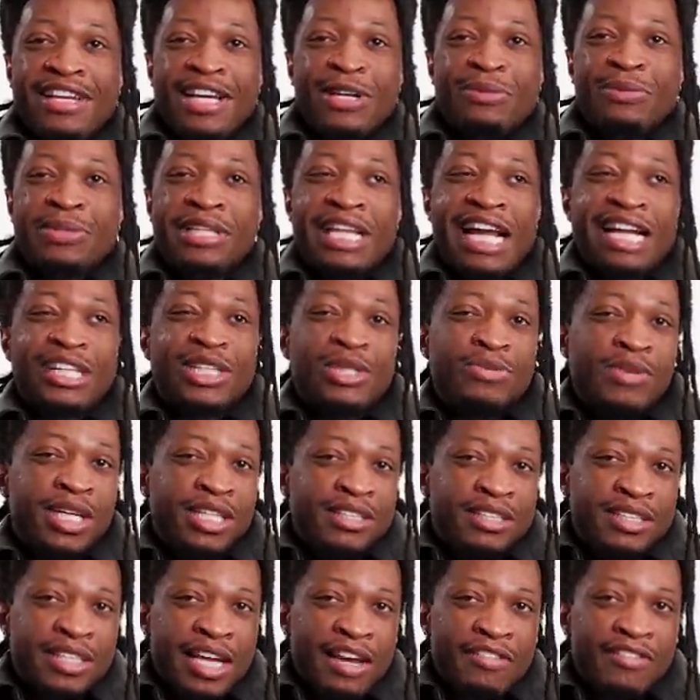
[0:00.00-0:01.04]
Then it was like
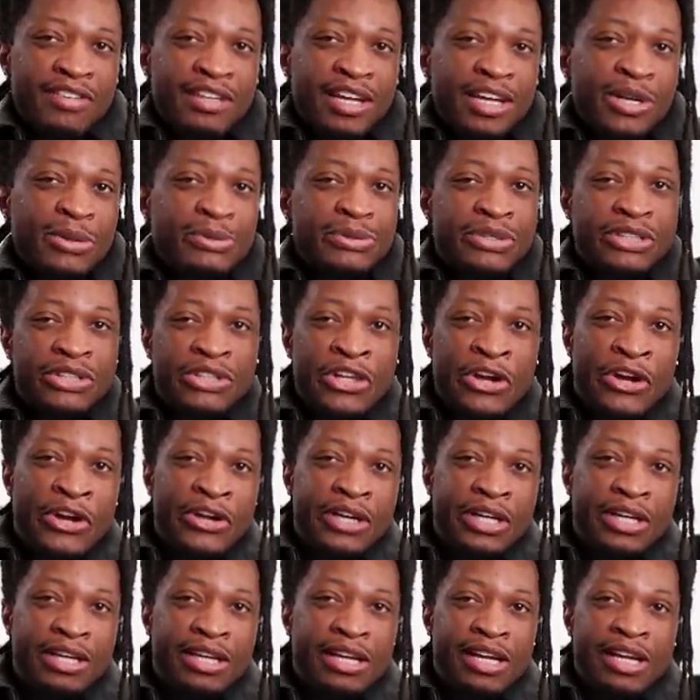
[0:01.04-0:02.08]
27. Then it was
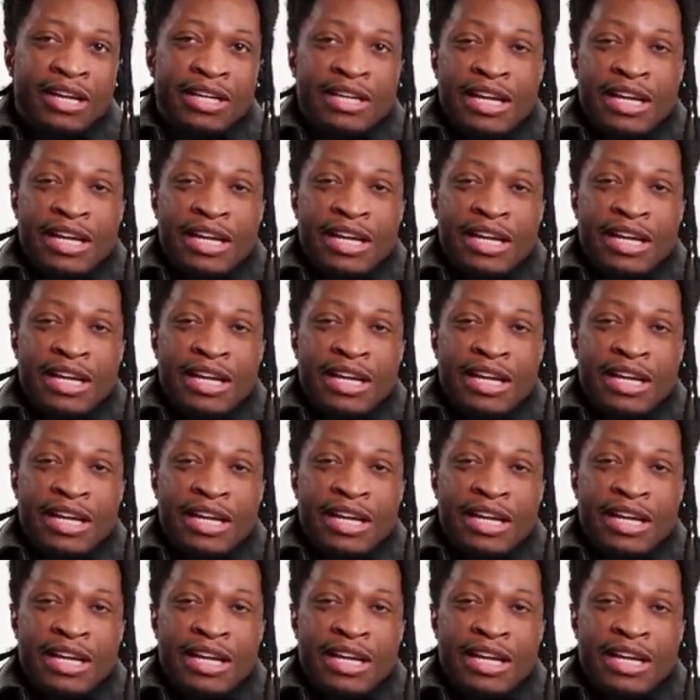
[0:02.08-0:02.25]
30.